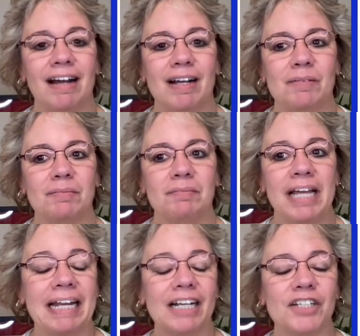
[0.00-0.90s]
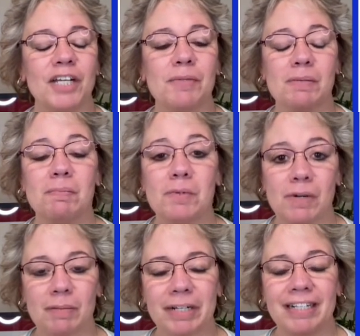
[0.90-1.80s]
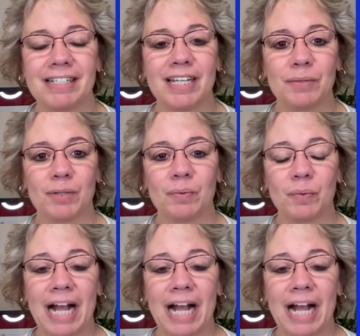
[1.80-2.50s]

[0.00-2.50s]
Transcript: and actually it was more because they were